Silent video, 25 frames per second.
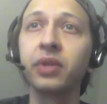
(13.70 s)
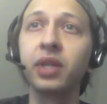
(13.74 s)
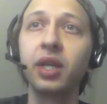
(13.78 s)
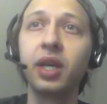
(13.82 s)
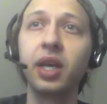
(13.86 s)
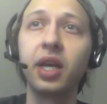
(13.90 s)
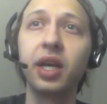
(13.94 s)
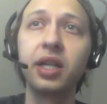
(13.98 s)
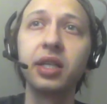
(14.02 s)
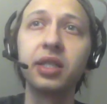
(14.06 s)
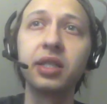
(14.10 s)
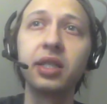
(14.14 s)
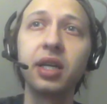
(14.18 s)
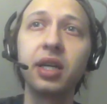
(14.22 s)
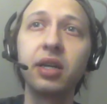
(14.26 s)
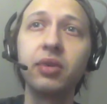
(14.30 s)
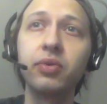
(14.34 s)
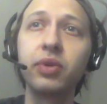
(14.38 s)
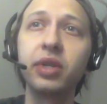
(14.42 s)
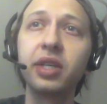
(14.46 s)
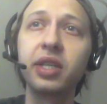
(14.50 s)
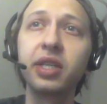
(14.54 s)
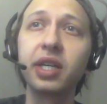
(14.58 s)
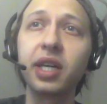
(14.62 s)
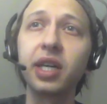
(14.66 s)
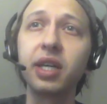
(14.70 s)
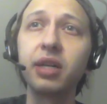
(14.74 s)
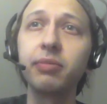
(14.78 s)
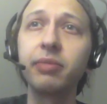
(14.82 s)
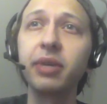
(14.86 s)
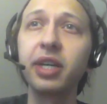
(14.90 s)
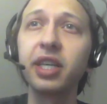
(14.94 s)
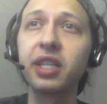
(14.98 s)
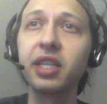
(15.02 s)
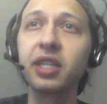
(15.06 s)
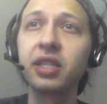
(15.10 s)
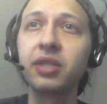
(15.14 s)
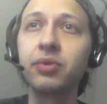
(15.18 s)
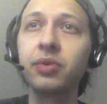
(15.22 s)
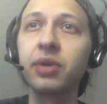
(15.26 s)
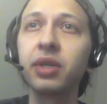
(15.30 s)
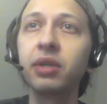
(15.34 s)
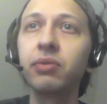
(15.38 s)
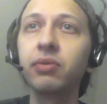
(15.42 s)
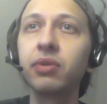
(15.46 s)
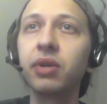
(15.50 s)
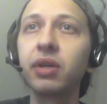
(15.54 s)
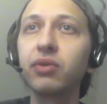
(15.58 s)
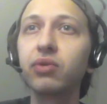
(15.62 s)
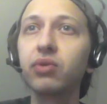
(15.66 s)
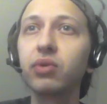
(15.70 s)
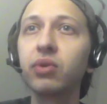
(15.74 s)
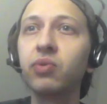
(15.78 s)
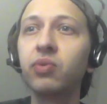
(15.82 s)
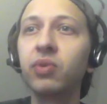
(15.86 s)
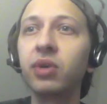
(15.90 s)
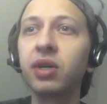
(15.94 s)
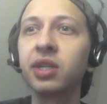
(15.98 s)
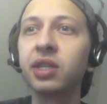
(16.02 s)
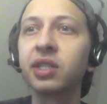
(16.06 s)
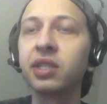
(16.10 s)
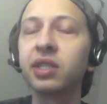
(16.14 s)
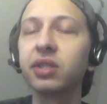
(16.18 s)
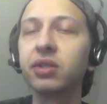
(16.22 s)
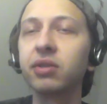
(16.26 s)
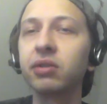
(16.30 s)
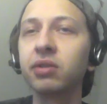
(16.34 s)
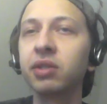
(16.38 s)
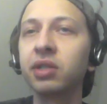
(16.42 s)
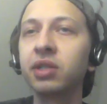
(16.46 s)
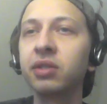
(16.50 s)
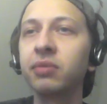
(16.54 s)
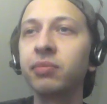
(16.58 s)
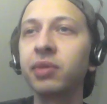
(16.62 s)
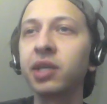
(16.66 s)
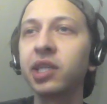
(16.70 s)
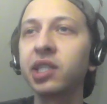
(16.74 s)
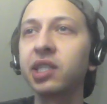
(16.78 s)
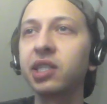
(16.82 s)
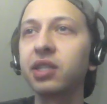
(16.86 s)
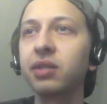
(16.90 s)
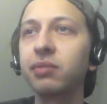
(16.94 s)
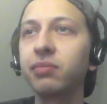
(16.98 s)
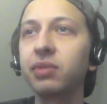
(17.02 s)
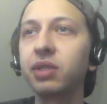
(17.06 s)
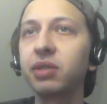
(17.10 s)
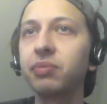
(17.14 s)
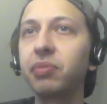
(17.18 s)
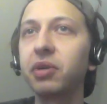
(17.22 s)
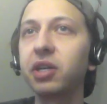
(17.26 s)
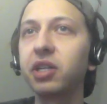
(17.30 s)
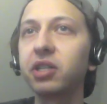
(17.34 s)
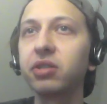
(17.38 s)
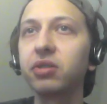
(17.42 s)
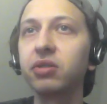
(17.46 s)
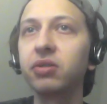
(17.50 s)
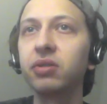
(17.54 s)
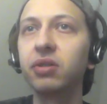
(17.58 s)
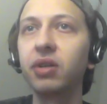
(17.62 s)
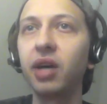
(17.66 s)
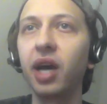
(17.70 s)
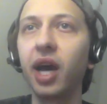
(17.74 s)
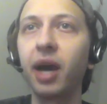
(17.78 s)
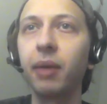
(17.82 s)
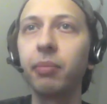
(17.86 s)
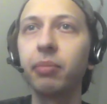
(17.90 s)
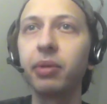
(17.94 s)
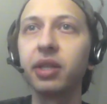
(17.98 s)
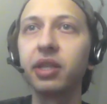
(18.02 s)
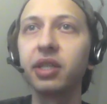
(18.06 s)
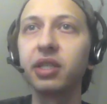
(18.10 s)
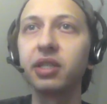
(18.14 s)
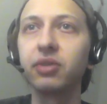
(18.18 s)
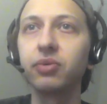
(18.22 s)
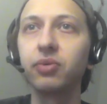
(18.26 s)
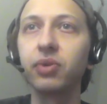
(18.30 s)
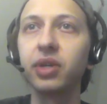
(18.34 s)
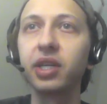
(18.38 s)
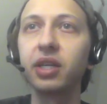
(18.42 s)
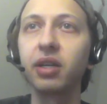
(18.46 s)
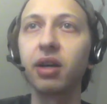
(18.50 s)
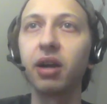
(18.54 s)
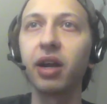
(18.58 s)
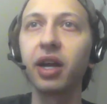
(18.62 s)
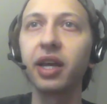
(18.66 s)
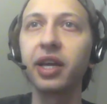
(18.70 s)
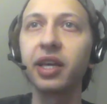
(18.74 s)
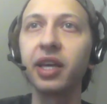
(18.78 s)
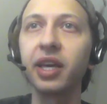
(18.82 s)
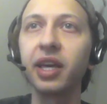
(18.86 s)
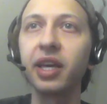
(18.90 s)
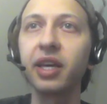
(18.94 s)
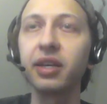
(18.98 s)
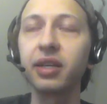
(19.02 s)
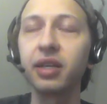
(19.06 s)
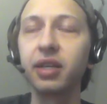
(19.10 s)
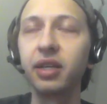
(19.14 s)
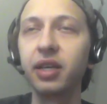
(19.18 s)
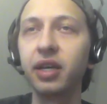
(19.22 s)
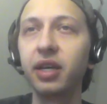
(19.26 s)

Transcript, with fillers: and uh, we can kind of make this week whatever we wanted. So let's make something special happen this week, all right, gang?